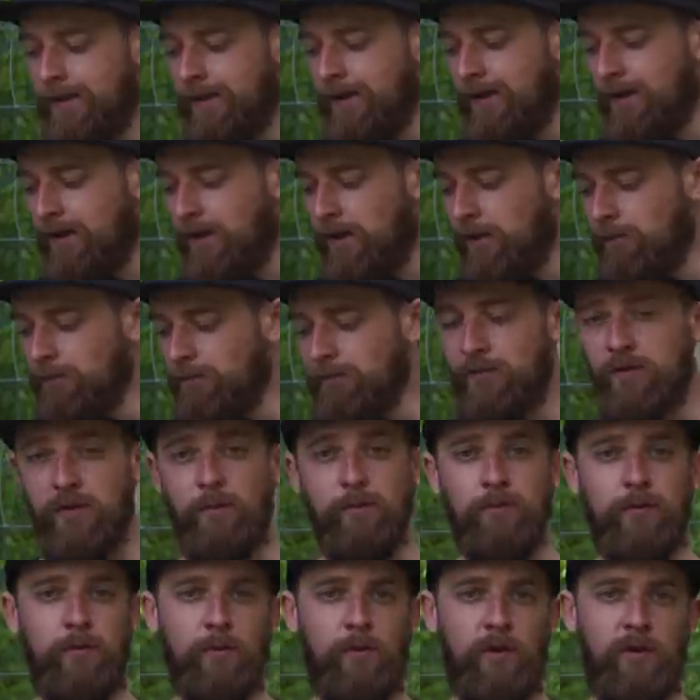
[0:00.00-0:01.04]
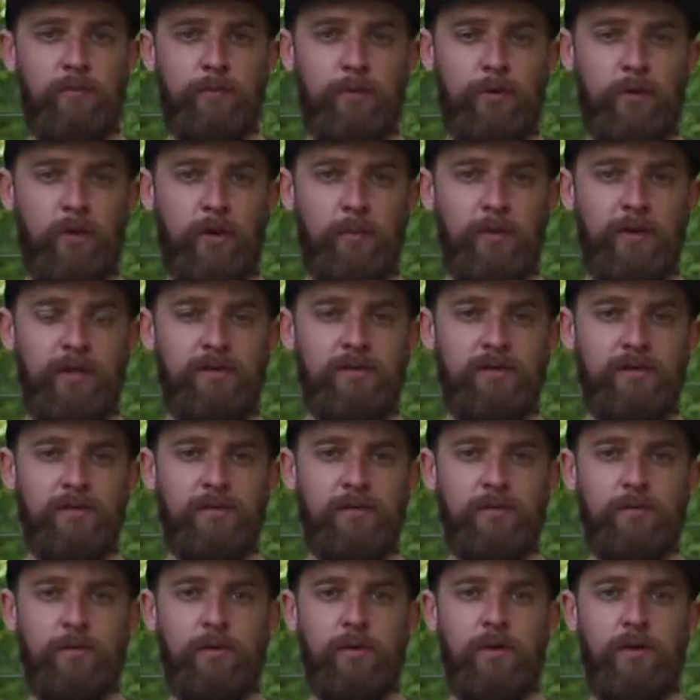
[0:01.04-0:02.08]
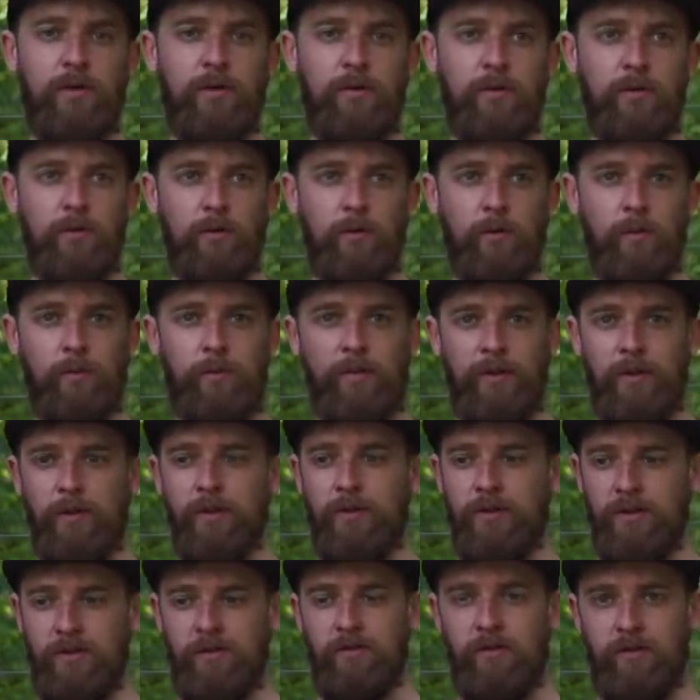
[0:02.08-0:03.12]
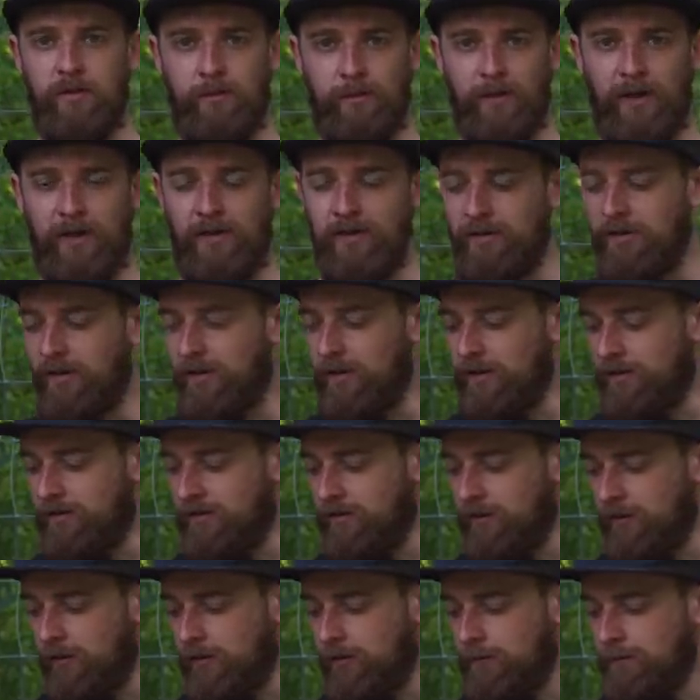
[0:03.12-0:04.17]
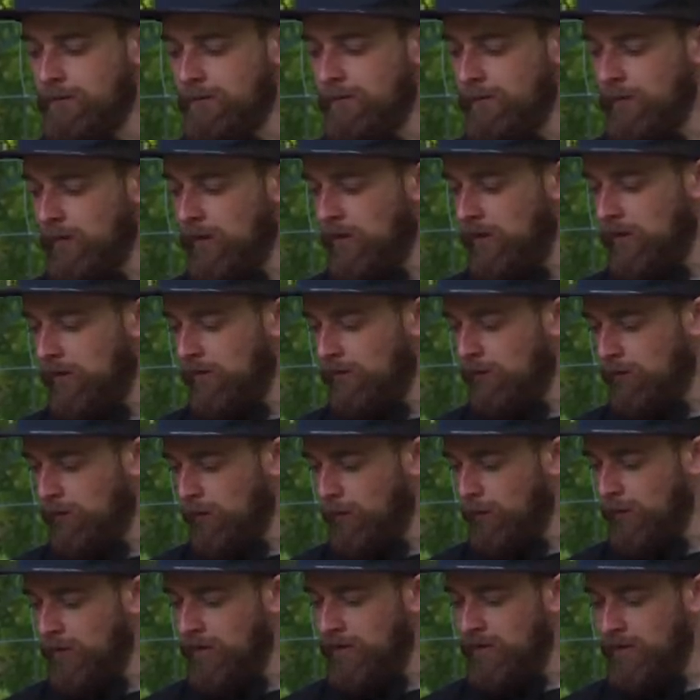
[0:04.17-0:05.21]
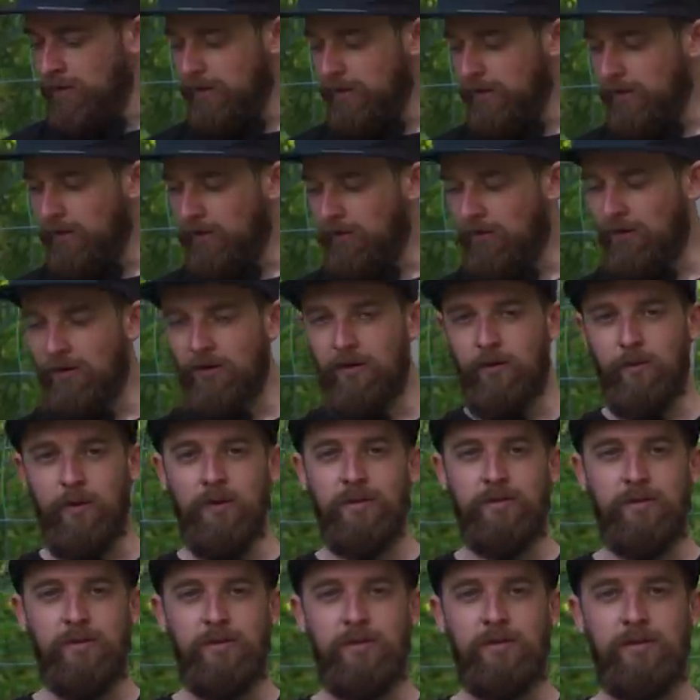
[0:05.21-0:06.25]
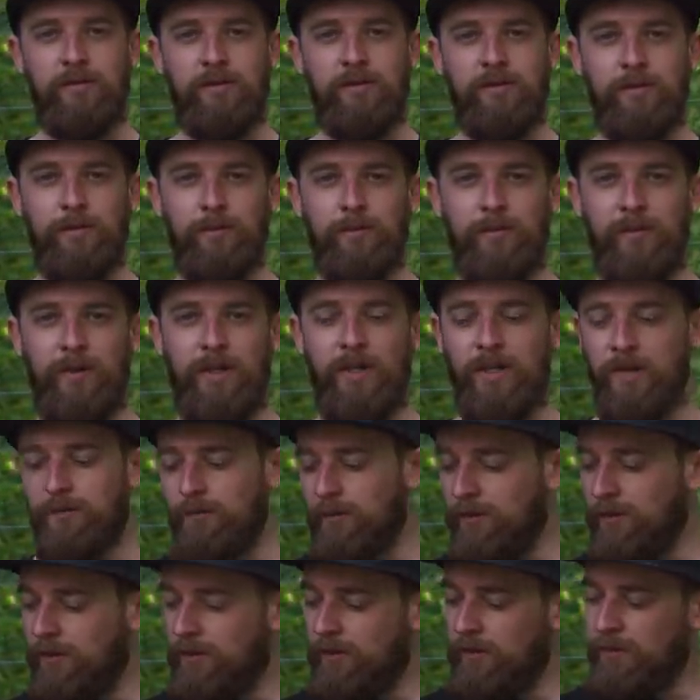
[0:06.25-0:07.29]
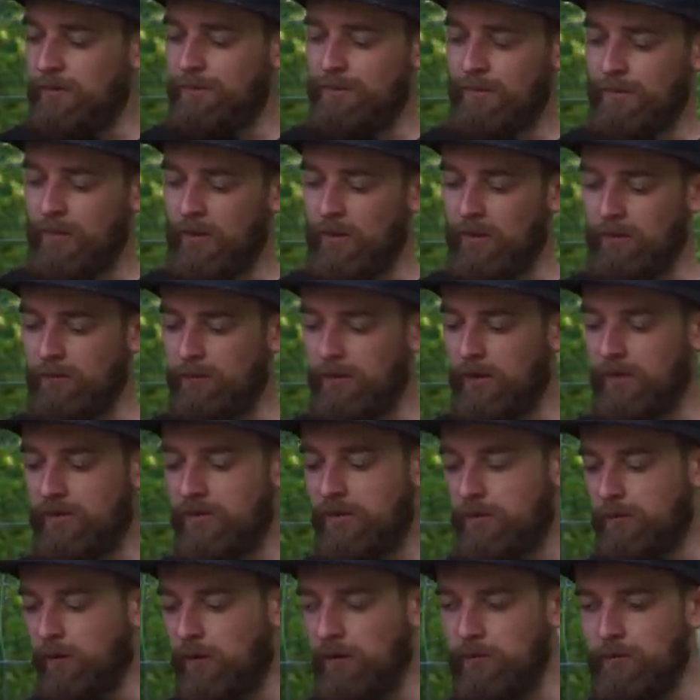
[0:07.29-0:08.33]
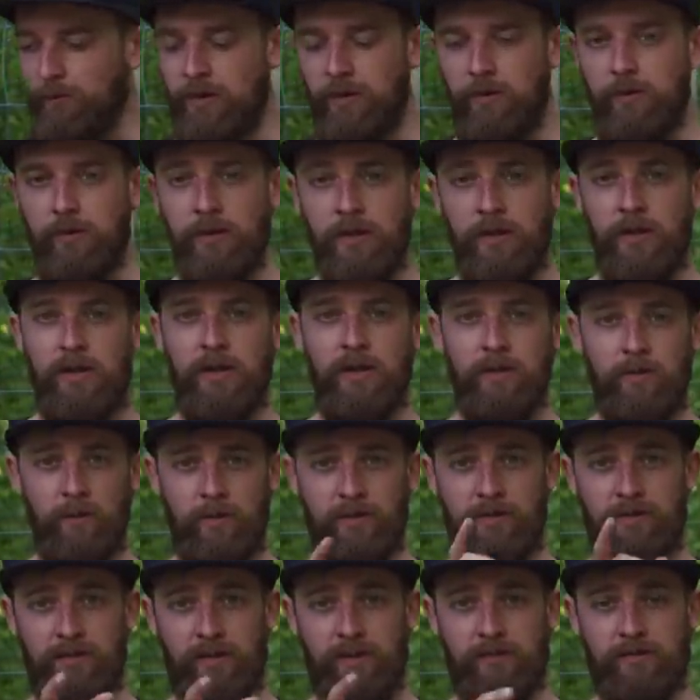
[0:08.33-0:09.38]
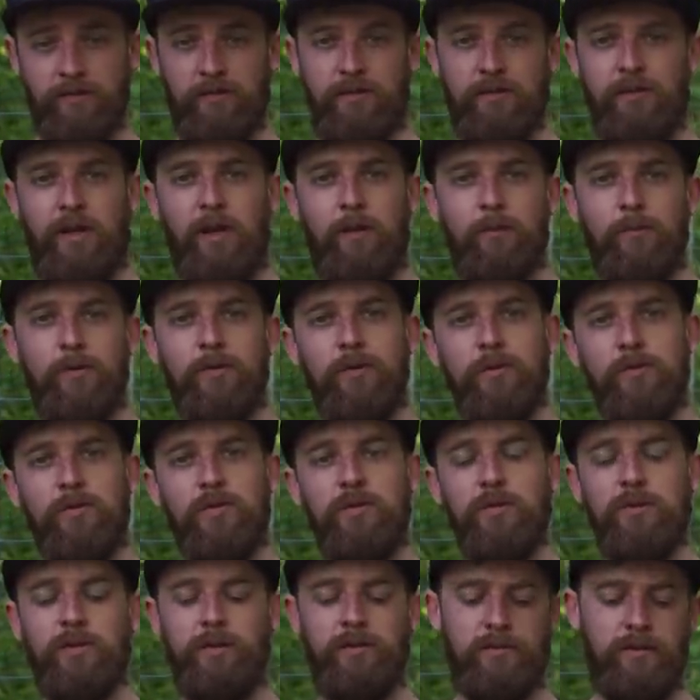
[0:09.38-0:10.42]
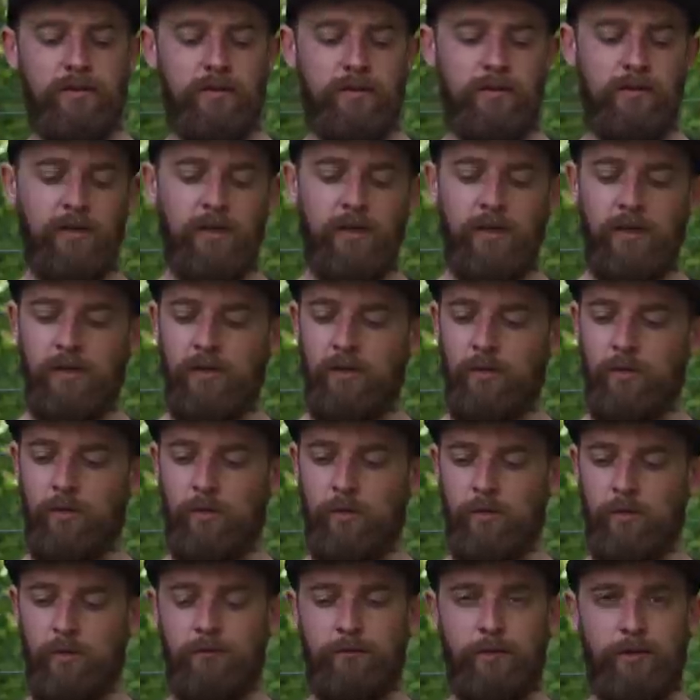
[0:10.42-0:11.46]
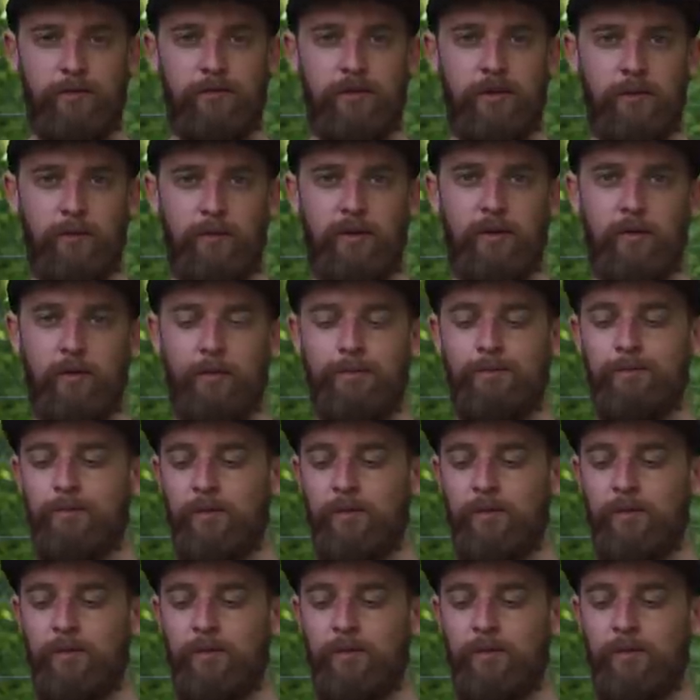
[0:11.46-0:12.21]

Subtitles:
Some of you might have prime lenses as well, or be looking to expand your kit. So for me, I always use either 35 mil, which is actually on the camera that I'm talking to, or a 50 mil.